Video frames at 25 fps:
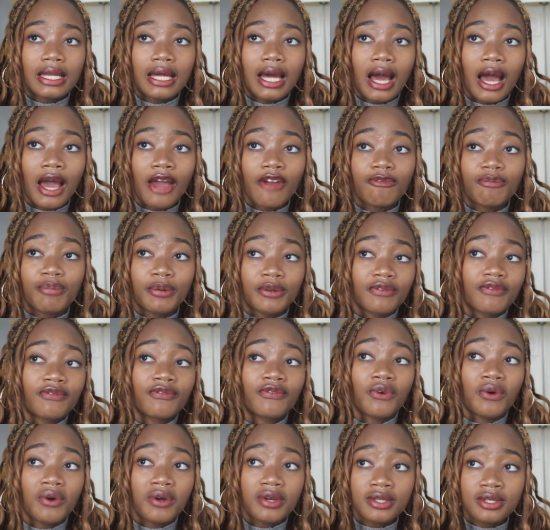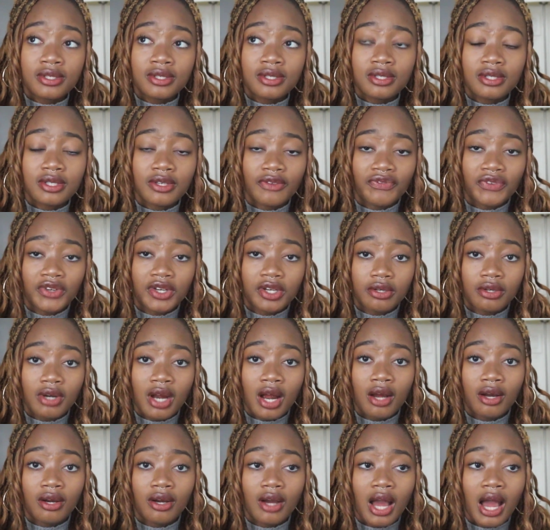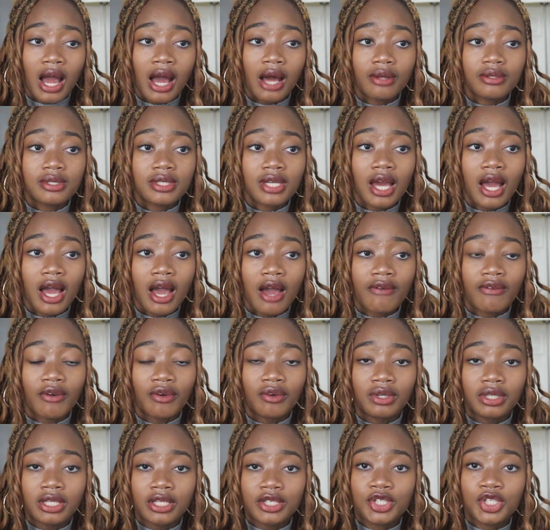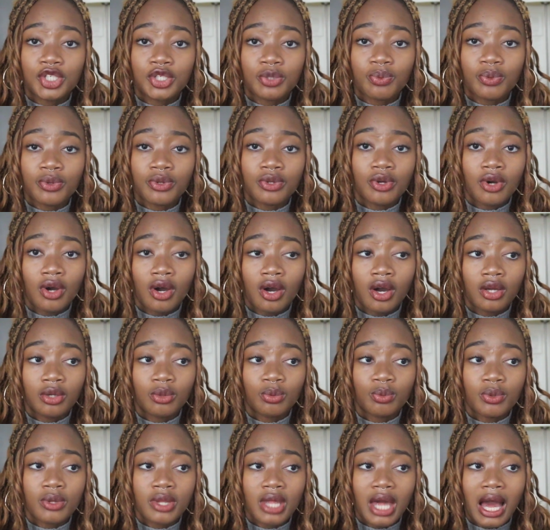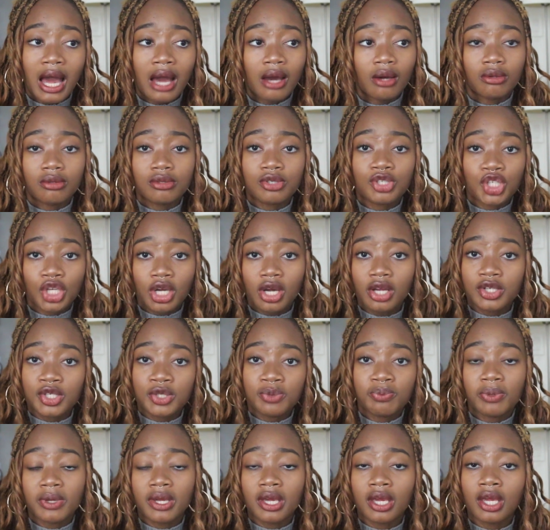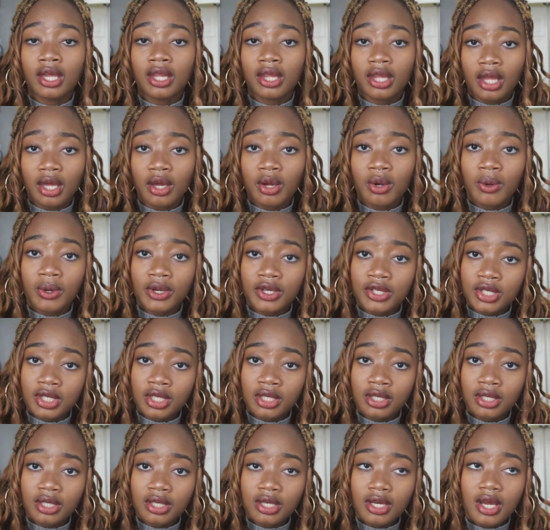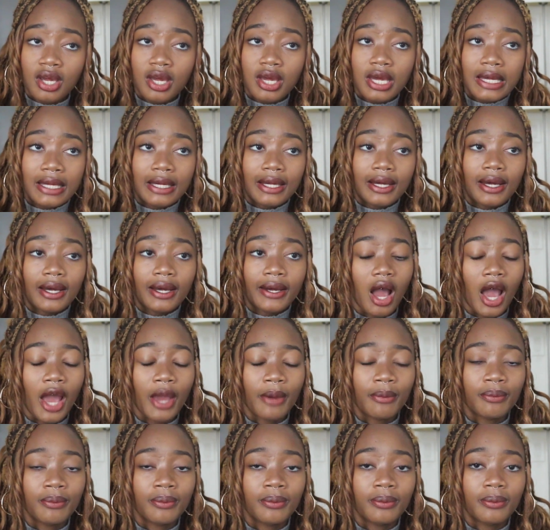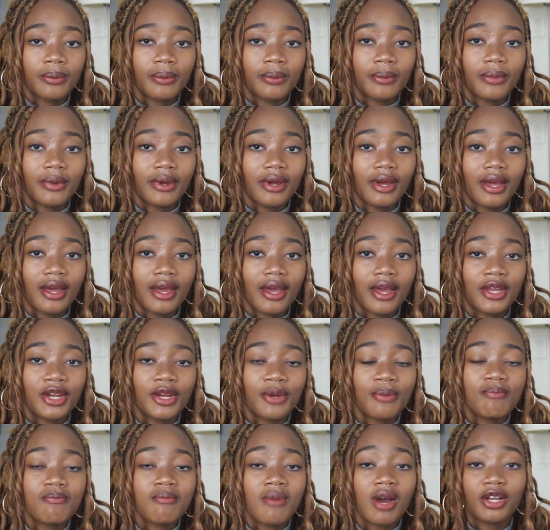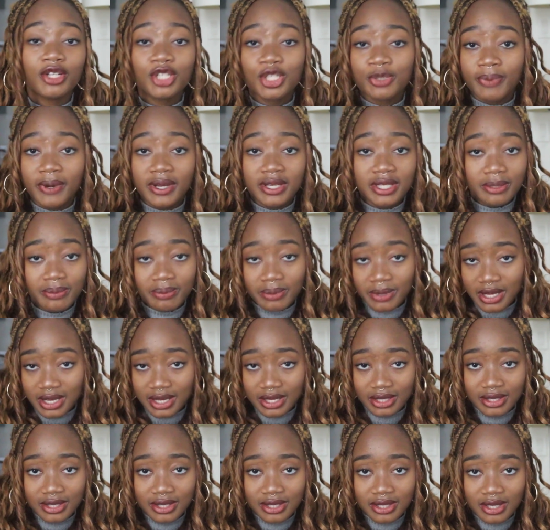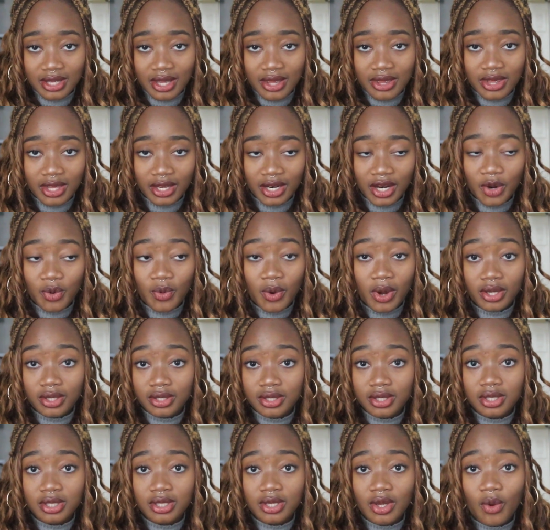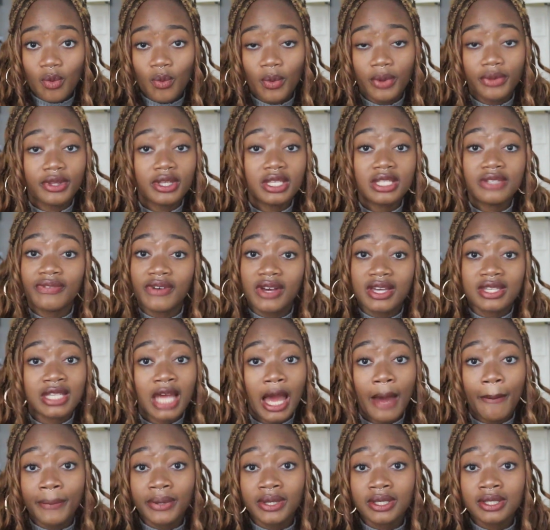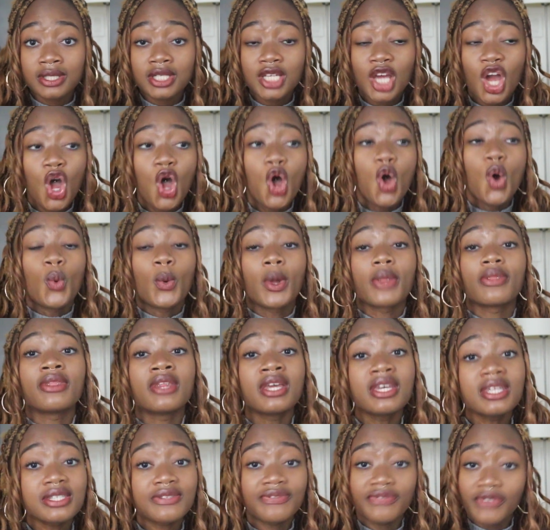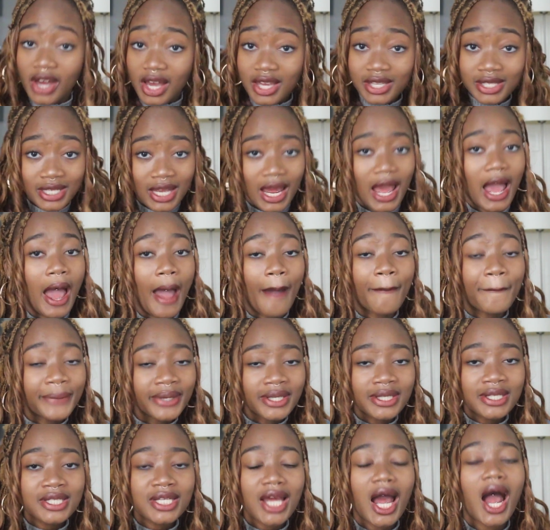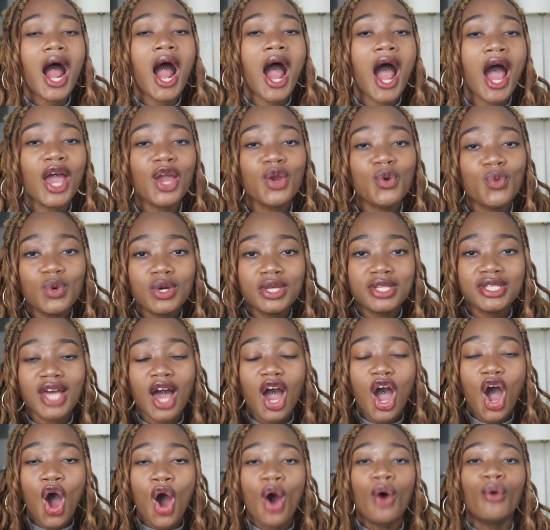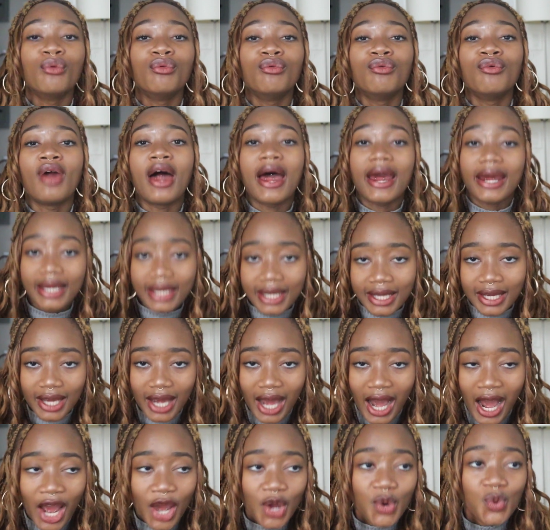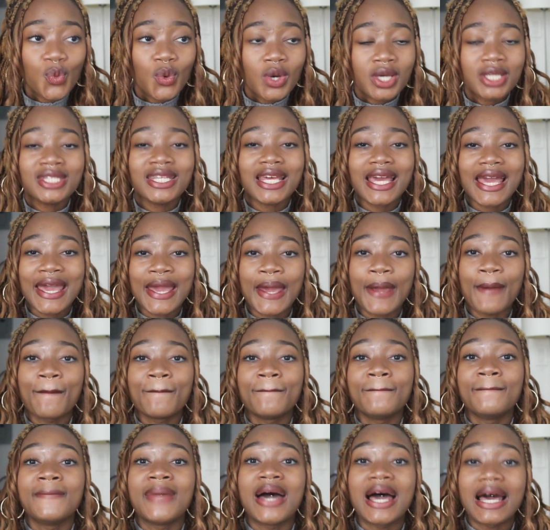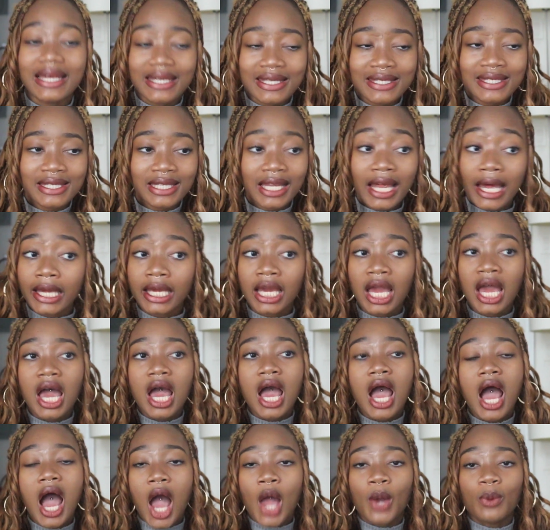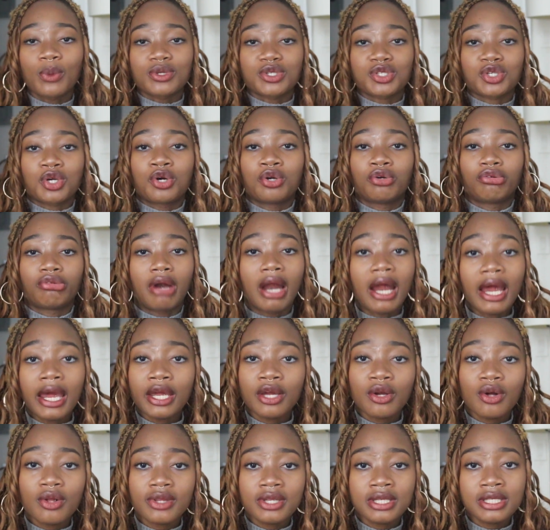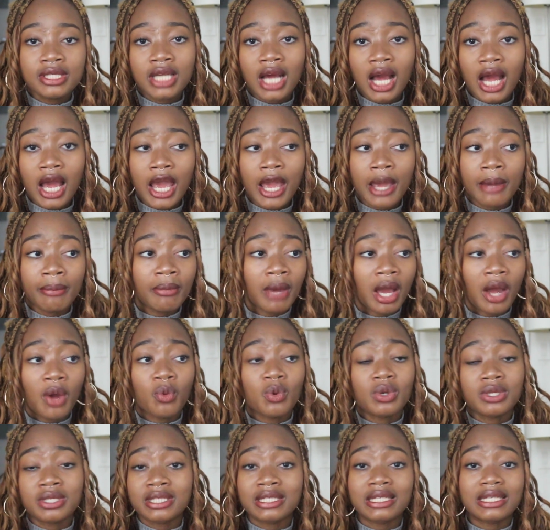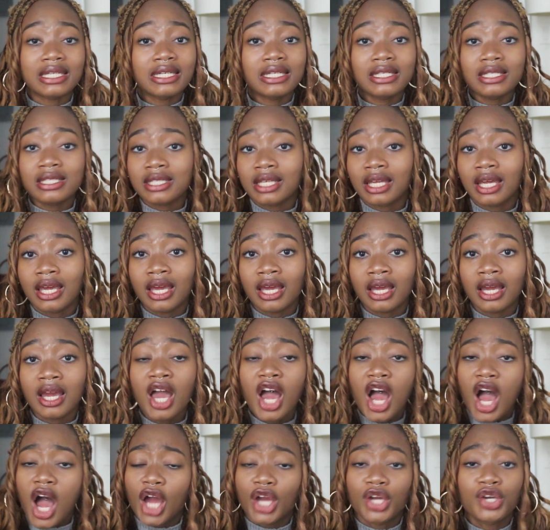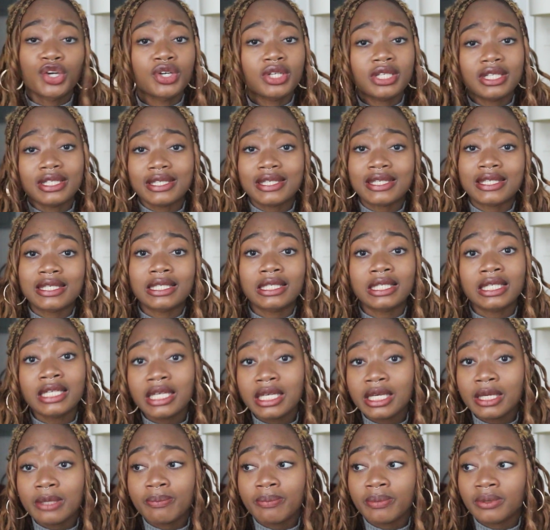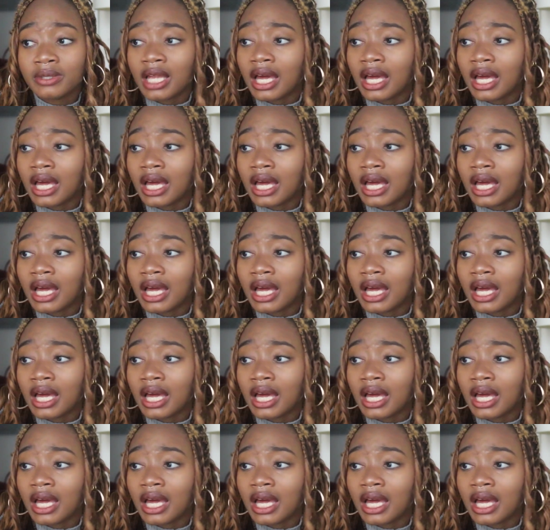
I've been forced to figure out how to have a relationship with God without church being in the equation. I'm in a much better place than I was when this first happened. When this first happened, I was a wreck. I was a mess. Like, I was crying all the time. I wasn't eating. I couldn't sleep.